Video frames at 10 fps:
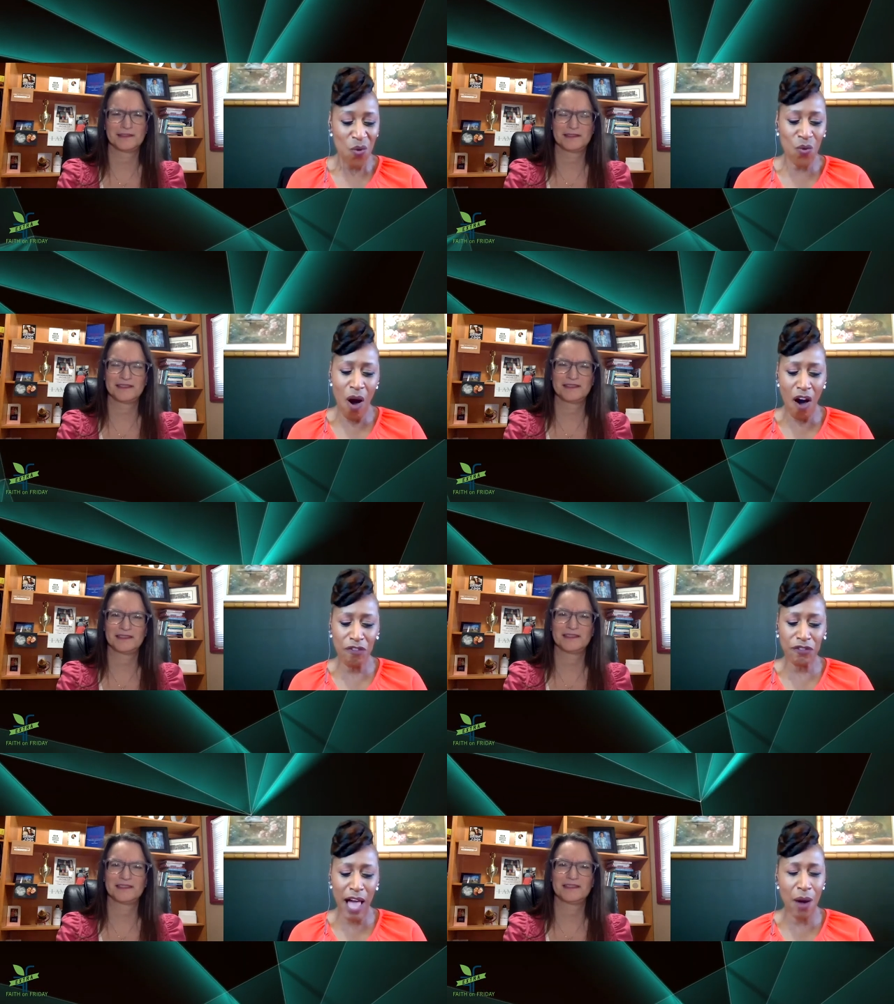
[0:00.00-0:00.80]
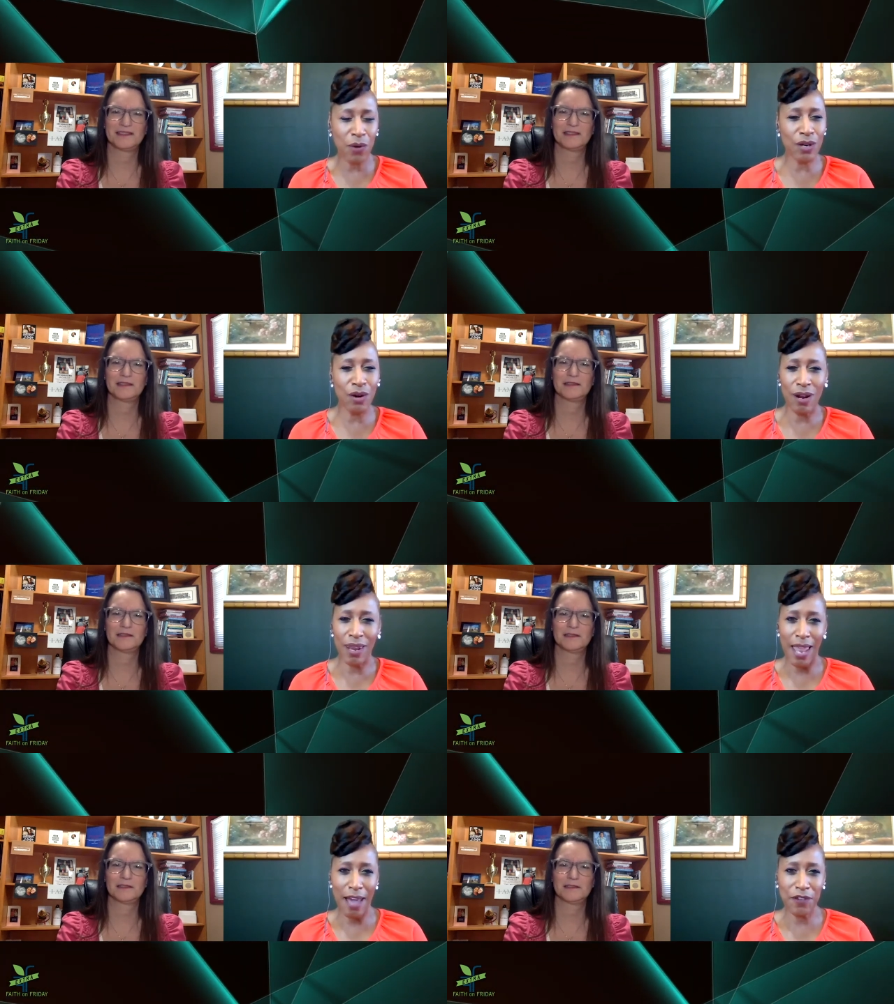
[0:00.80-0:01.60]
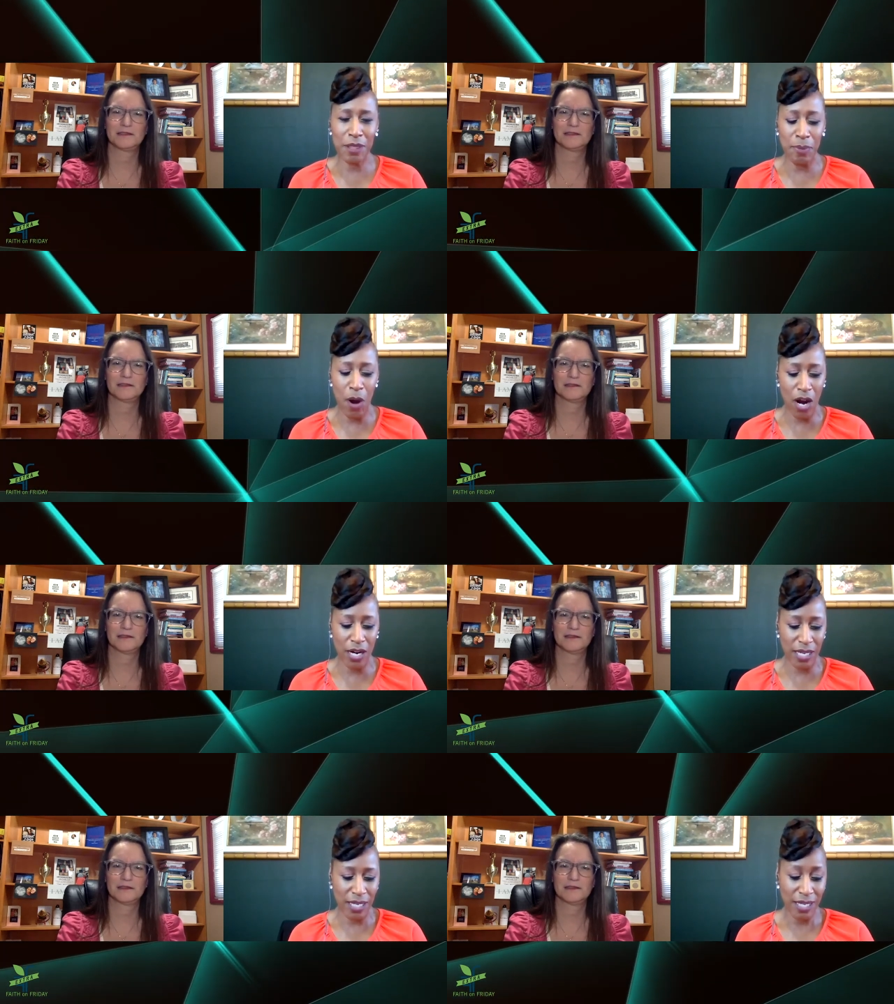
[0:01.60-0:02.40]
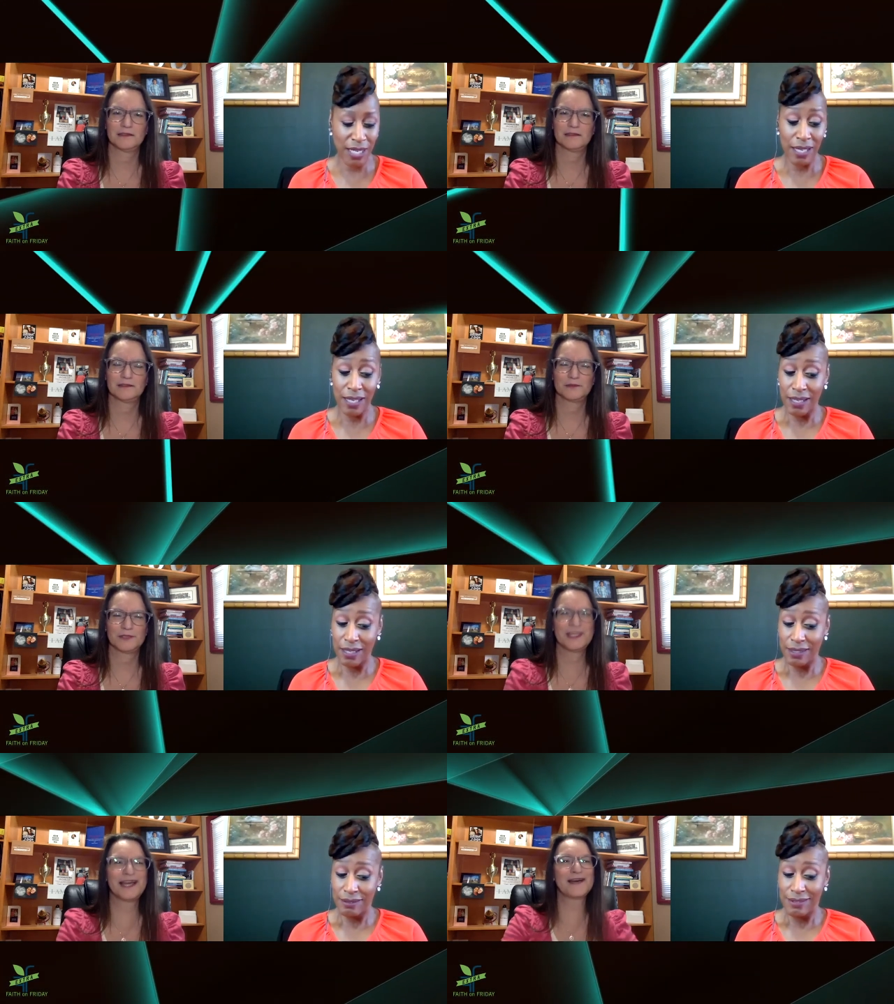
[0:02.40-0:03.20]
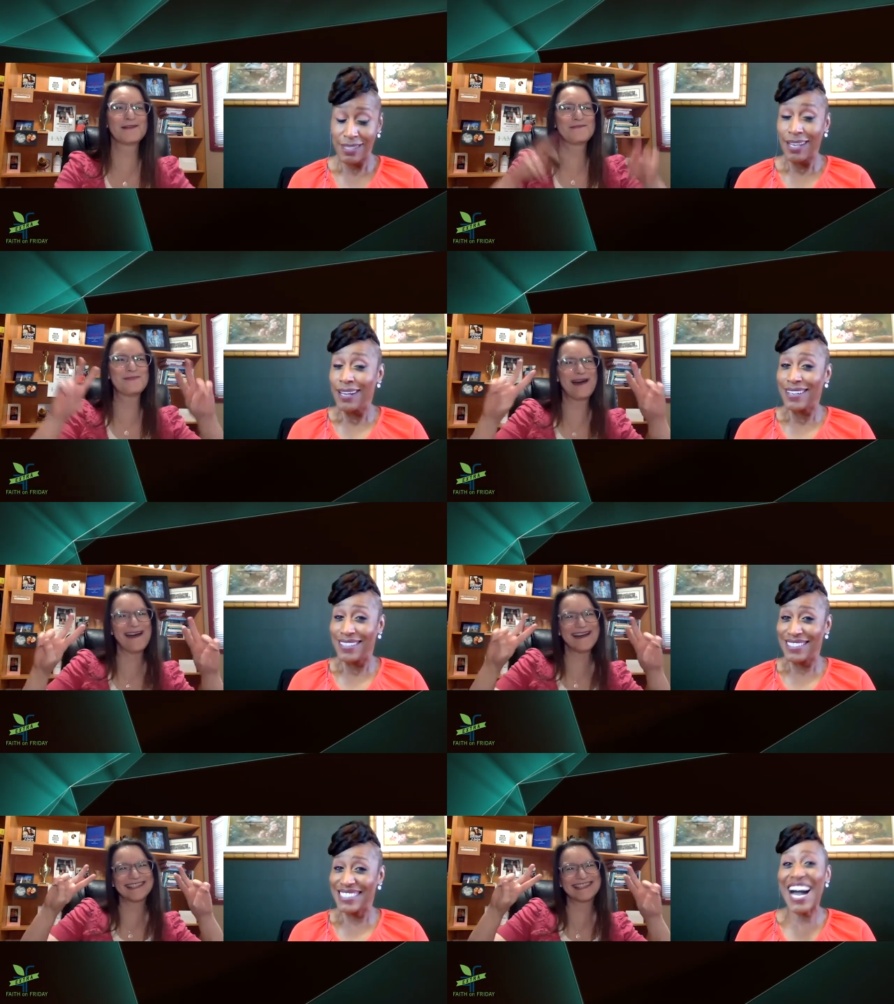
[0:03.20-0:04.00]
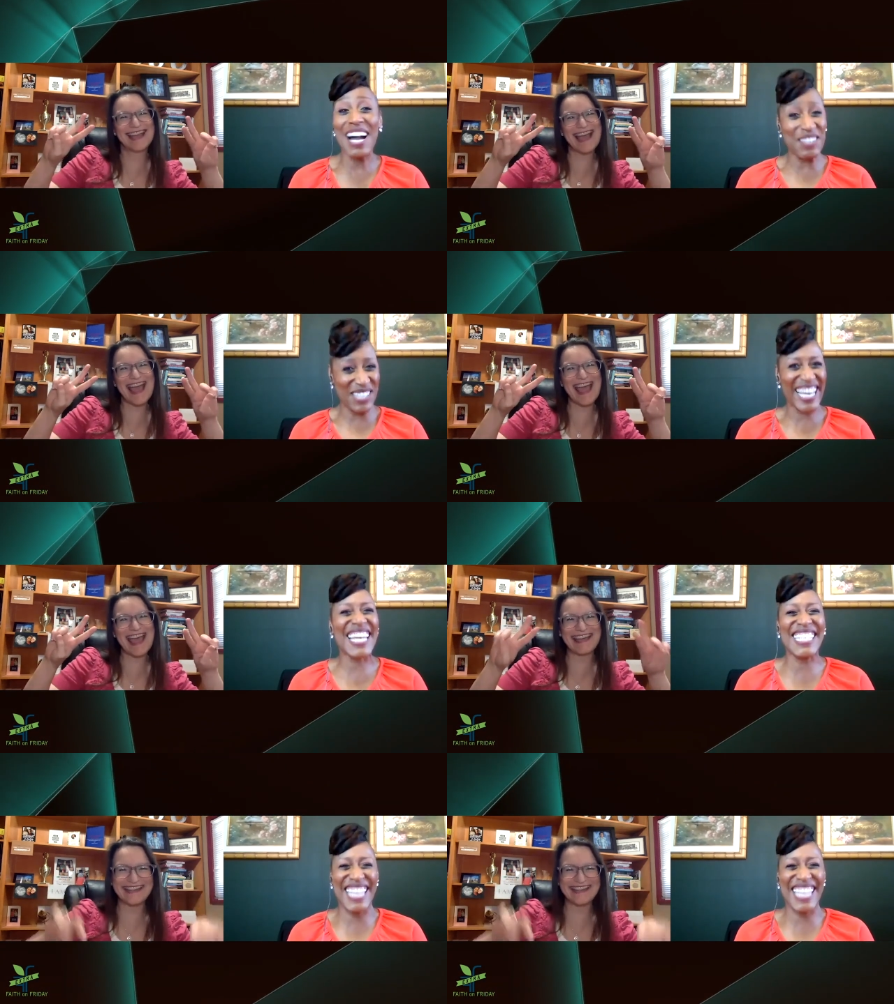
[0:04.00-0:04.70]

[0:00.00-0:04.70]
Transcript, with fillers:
Speaker 1: Wallflower or Life of the Party? Party!